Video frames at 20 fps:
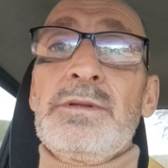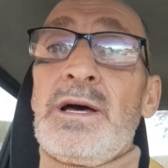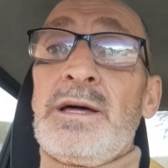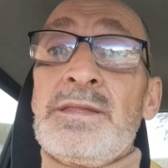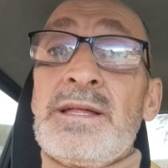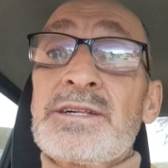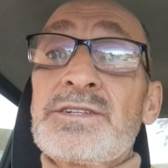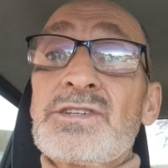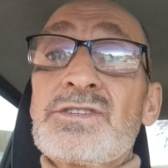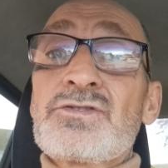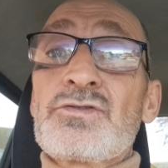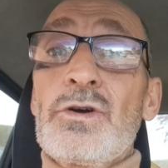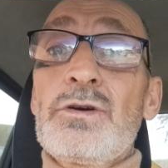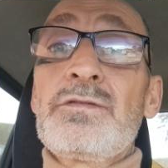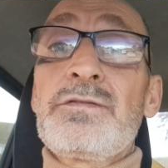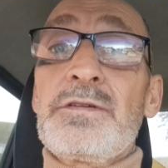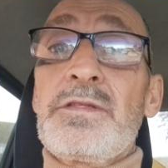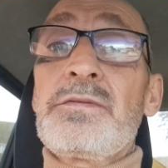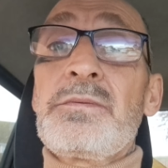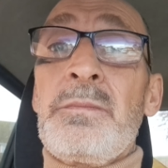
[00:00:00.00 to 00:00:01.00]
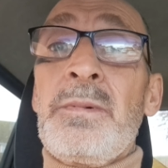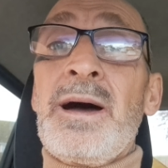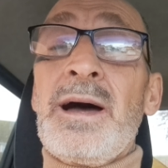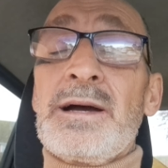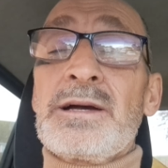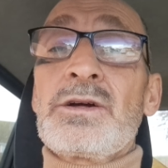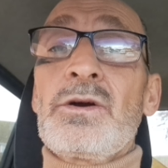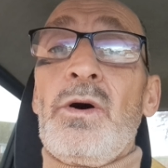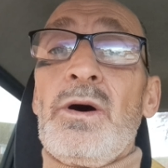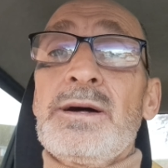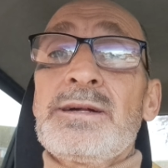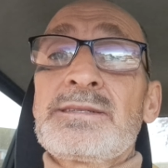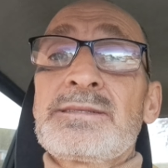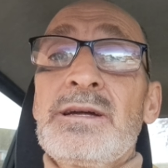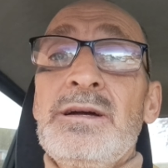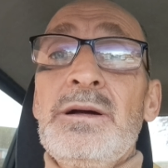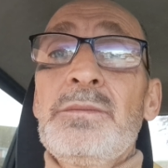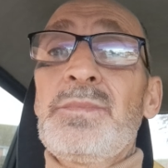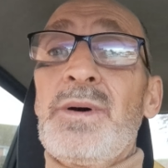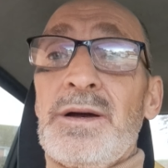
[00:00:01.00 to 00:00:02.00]
And that's the truth of the matter, guys.
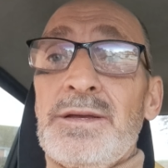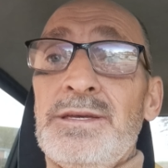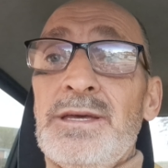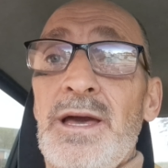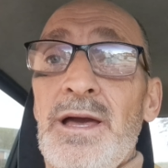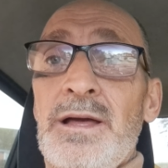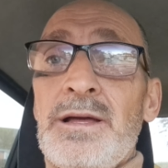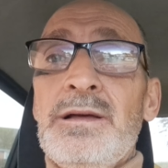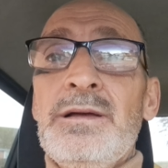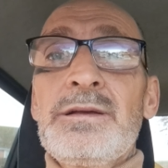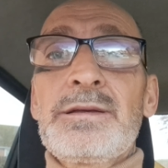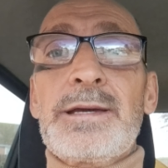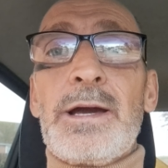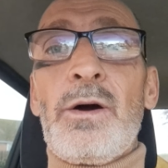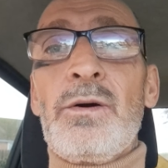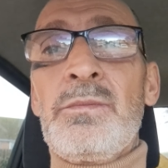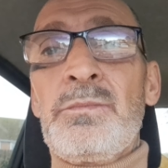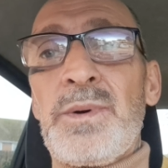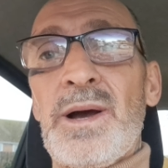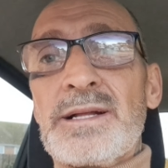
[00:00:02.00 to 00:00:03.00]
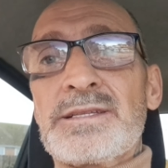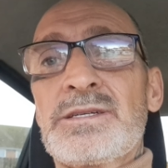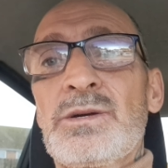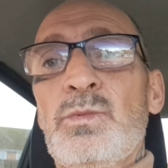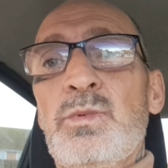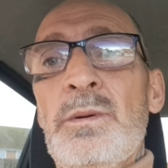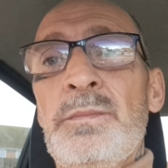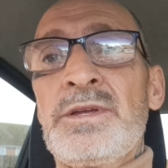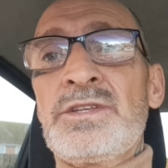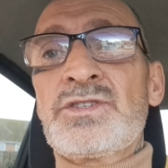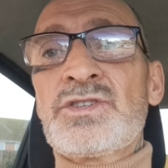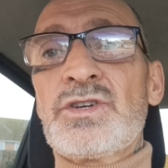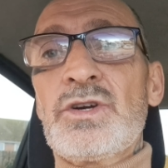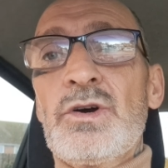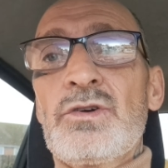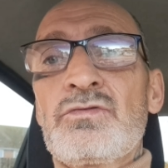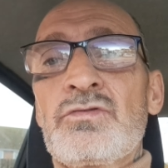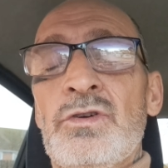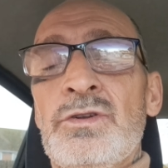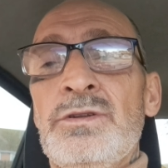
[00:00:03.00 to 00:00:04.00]
But yeah, going back to women,
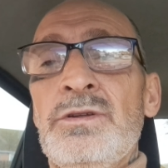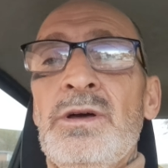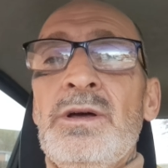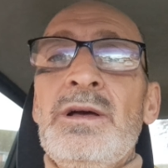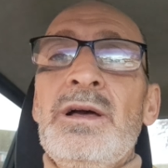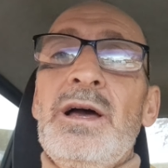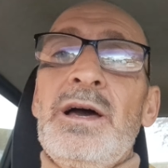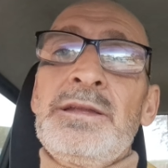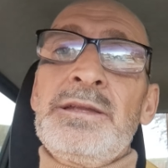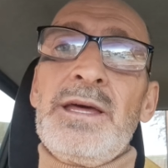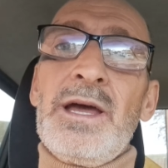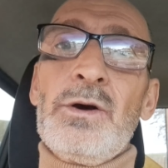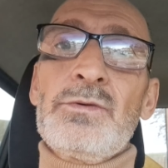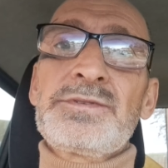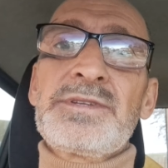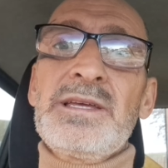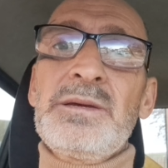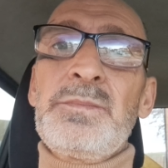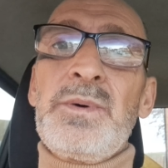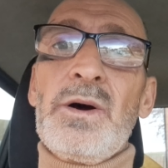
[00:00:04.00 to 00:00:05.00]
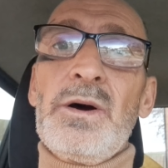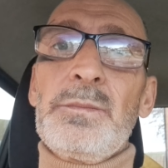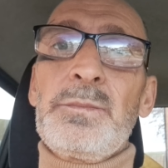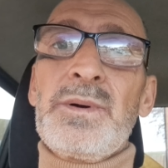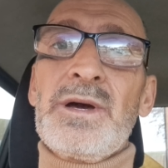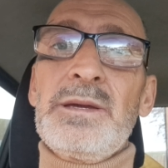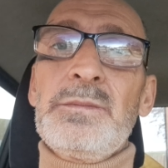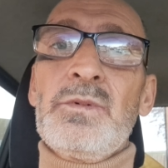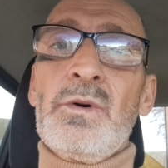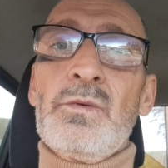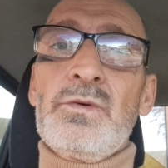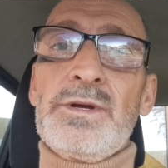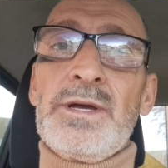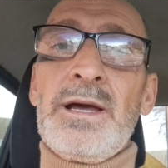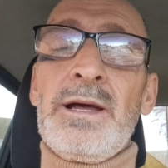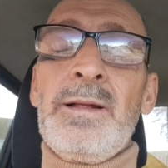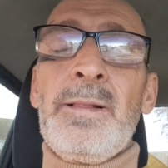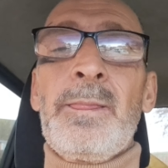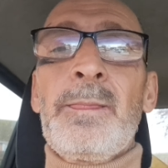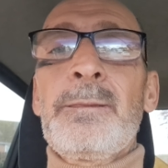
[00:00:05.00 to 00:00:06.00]
children, and elderly people,
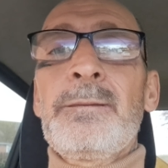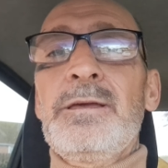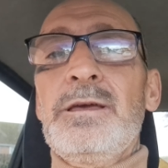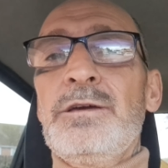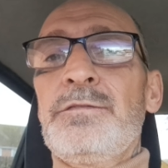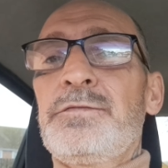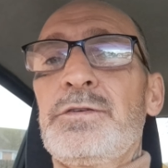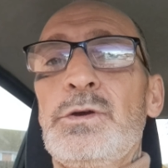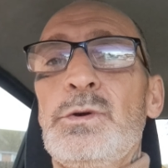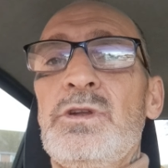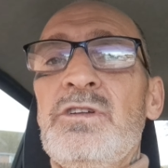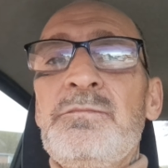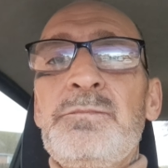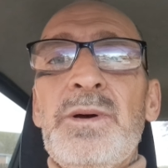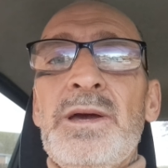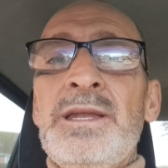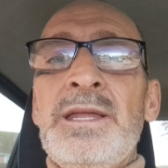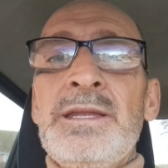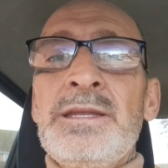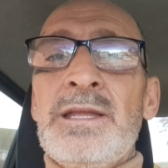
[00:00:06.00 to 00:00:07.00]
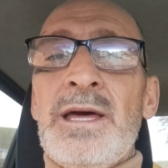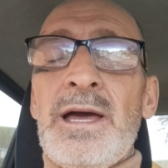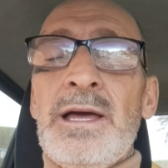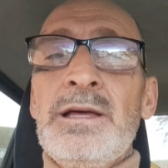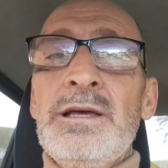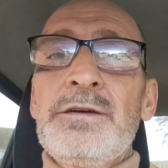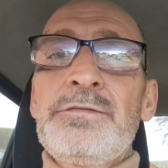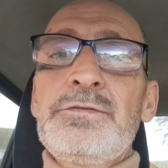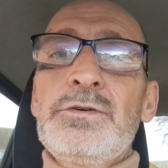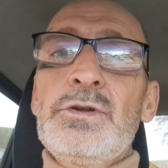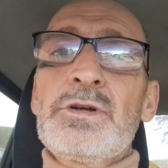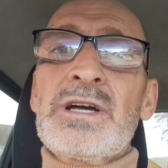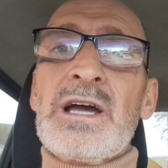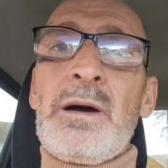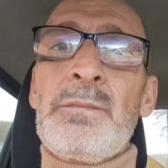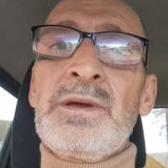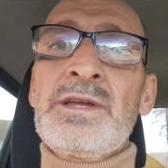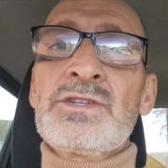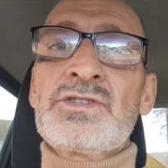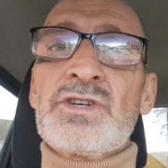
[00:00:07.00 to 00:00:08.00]
yeah? If you'd have been in there, if you'd have
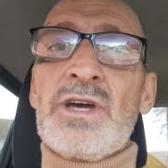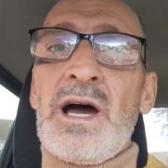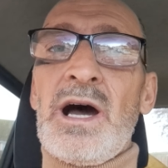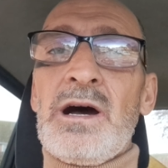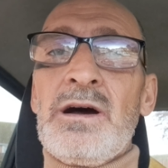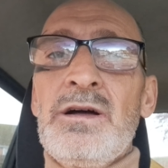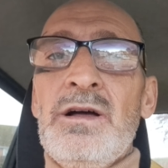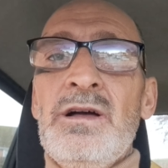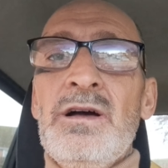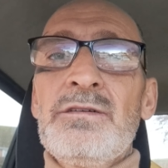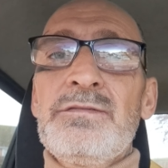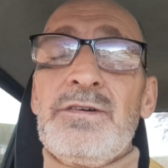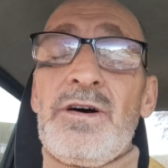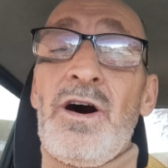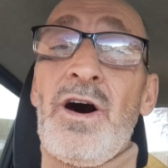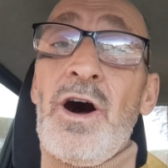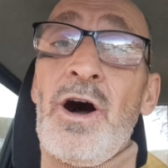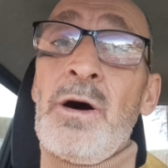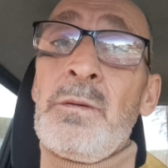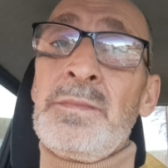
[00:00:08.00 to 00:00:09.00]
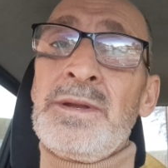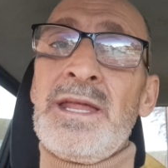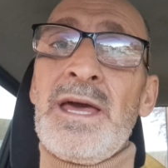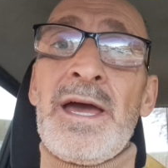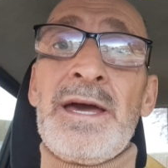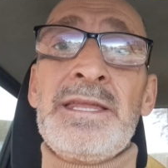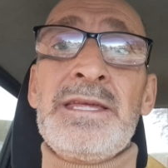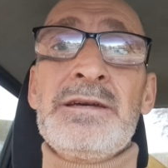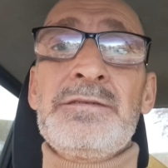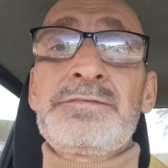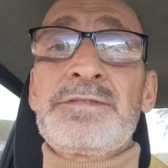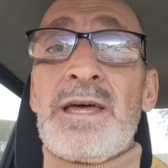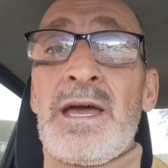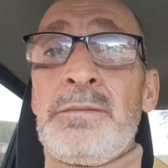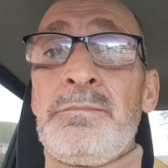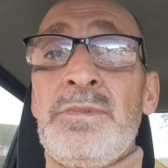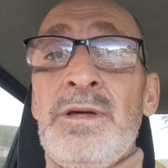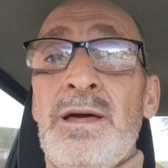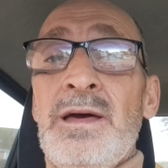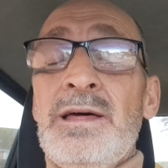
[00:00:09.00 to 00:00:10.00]
come in jail for harming any of
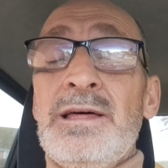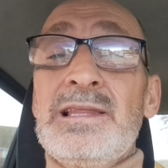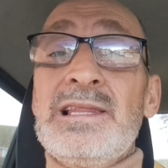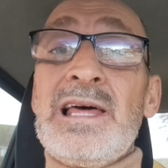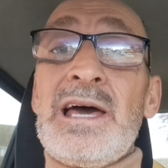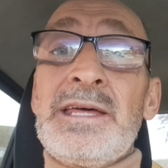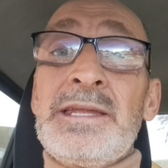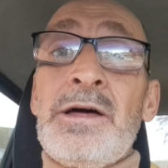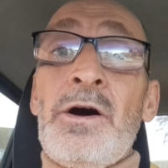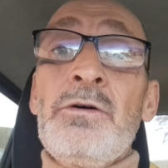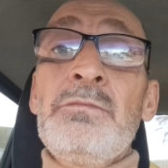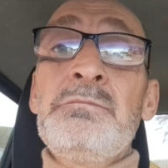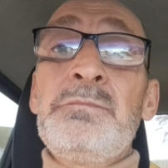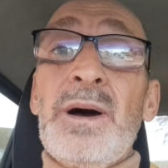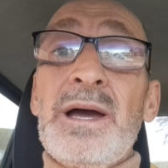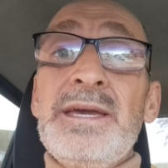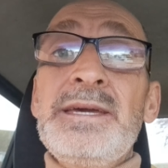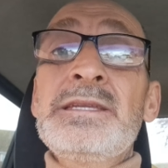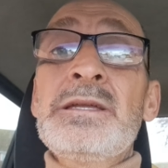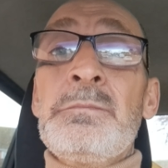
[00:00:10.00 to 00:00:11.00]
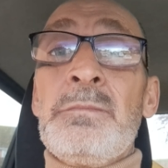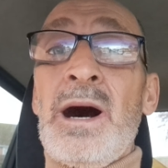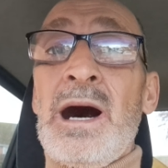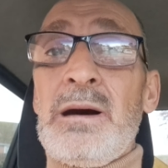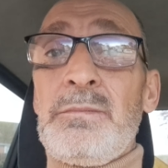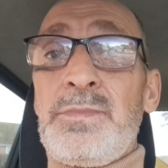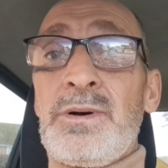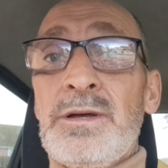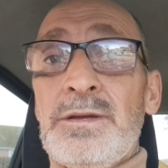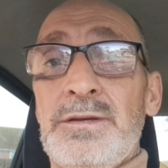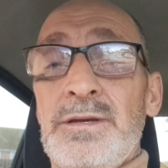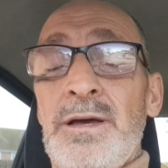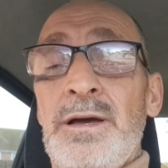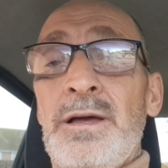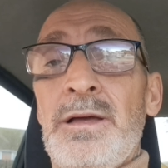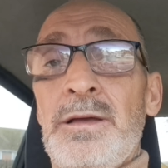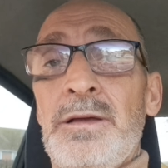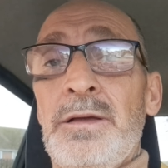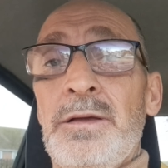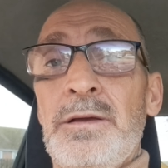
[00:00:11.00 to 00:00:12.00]
them, let alone beating them up,
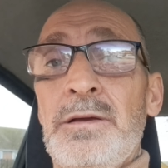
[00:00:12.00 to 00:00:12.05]
yeah?